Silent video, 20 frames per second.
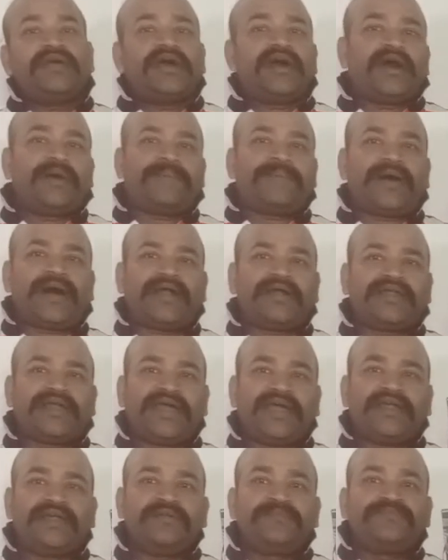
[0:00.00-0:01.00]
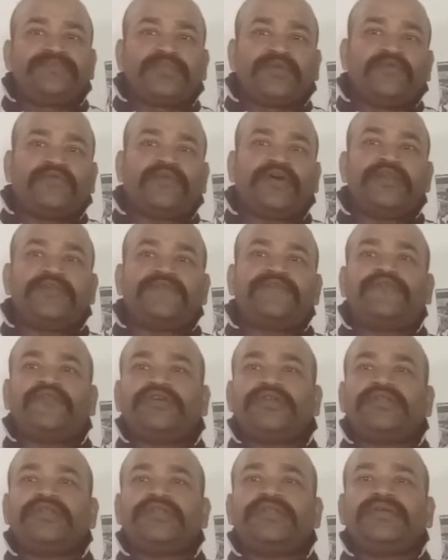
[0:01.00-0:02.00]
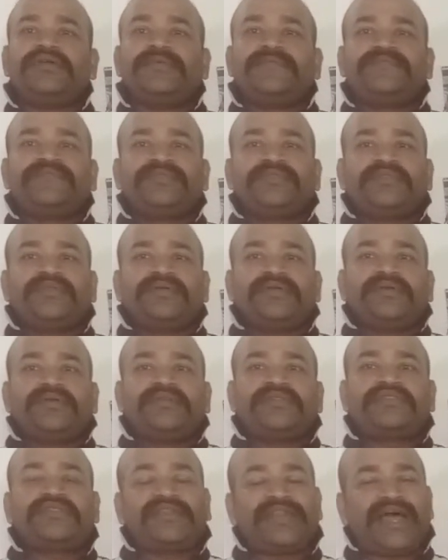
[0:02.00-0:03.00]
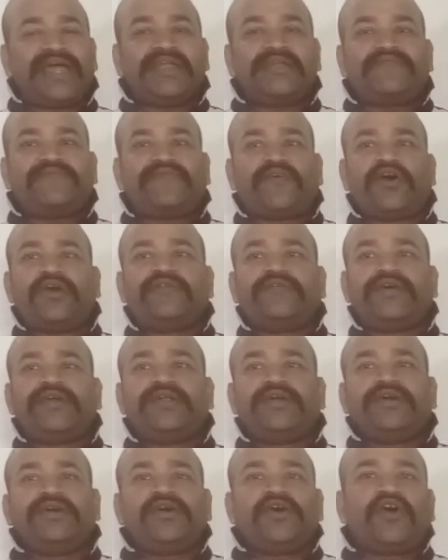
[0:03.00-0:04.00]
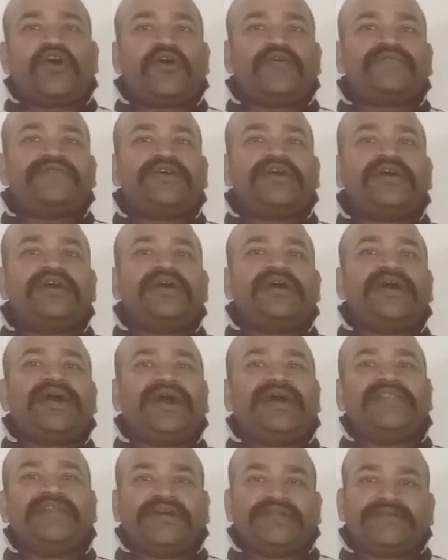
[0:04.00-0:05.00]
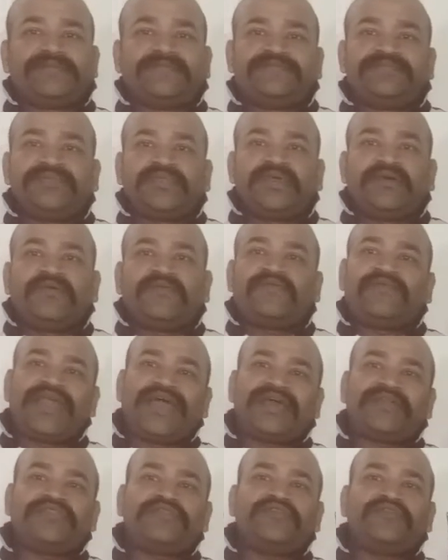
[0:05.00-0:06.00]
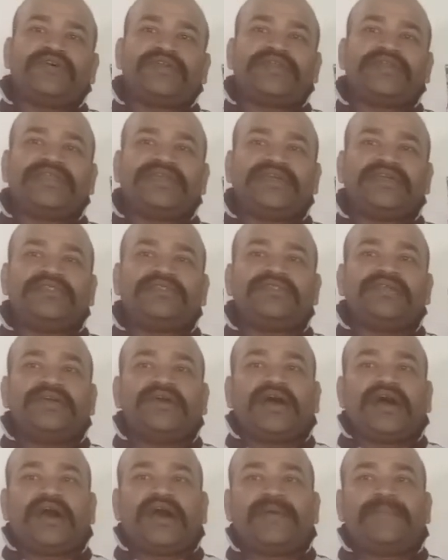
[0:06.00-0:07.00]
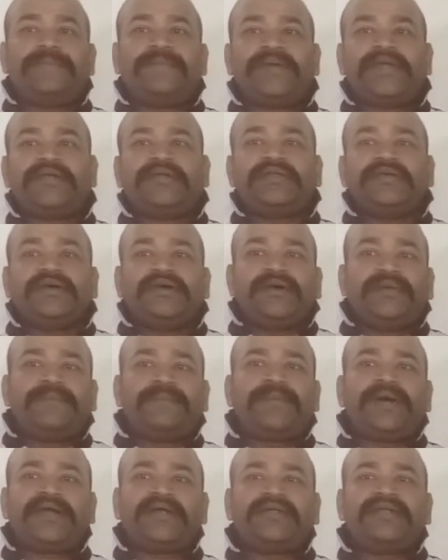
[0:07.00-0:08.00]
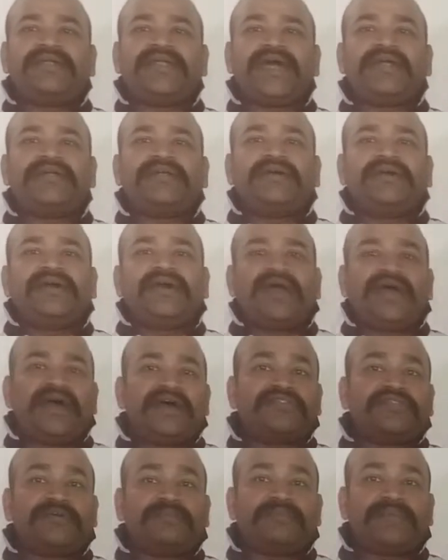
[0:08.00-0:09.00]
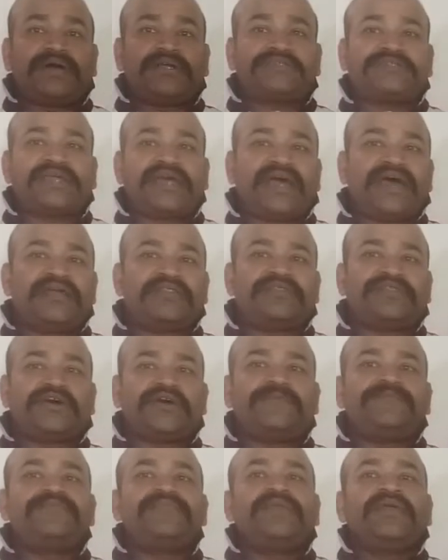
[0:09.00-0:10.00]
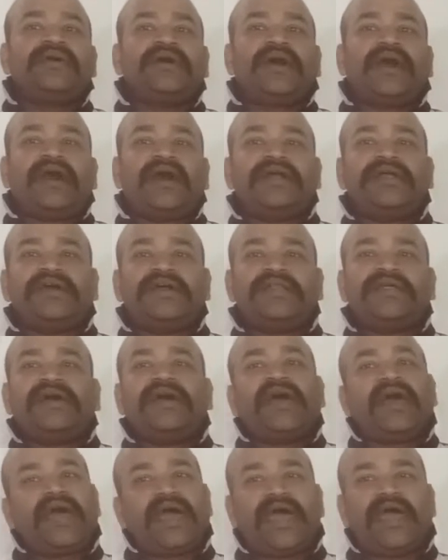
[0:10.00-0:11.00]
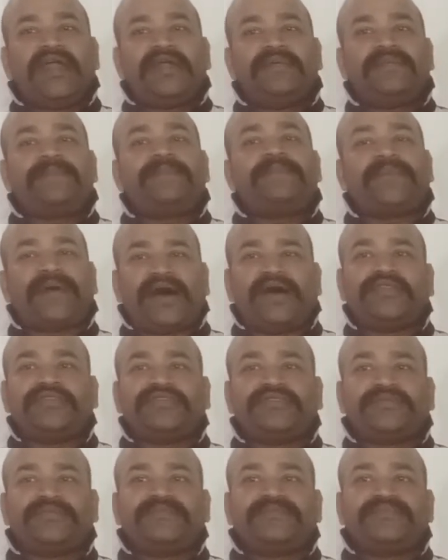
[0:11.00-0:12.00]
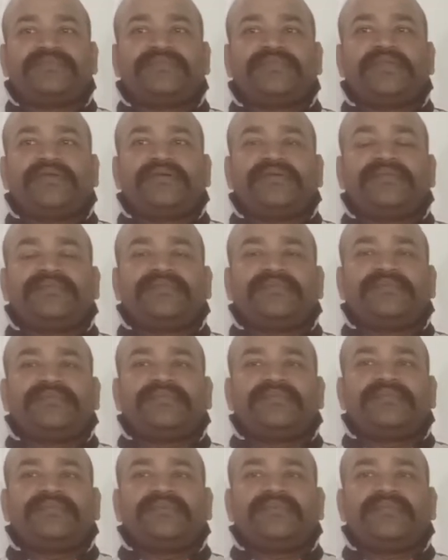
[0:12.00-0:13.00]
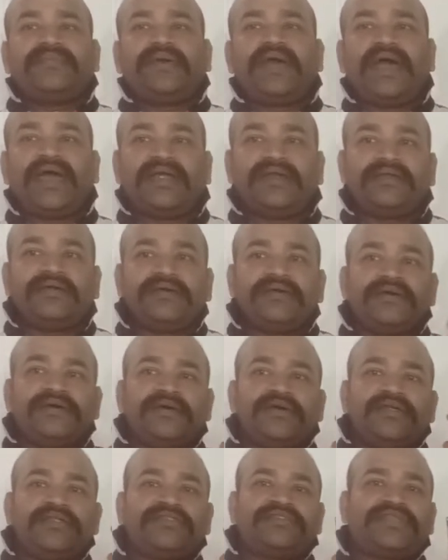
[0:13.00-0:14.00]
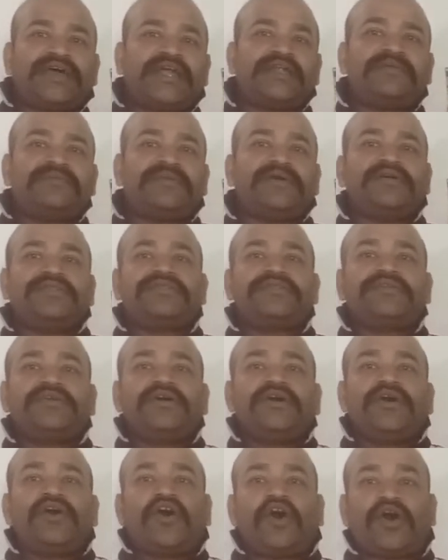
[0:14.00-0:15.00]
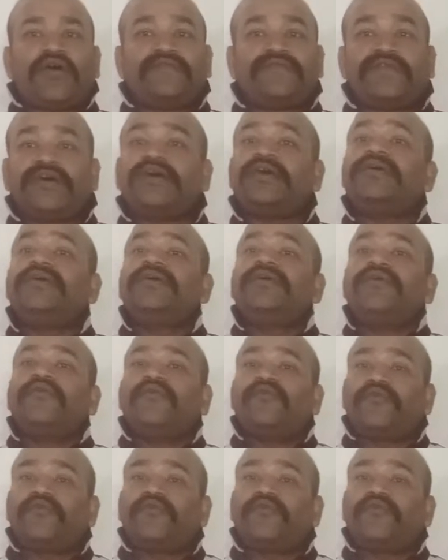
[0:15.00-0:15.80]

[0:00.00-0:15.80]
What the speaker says: apart and one foot slide forward of the other. Flex your knees a bit but not as much as the underhand pass. And set much of the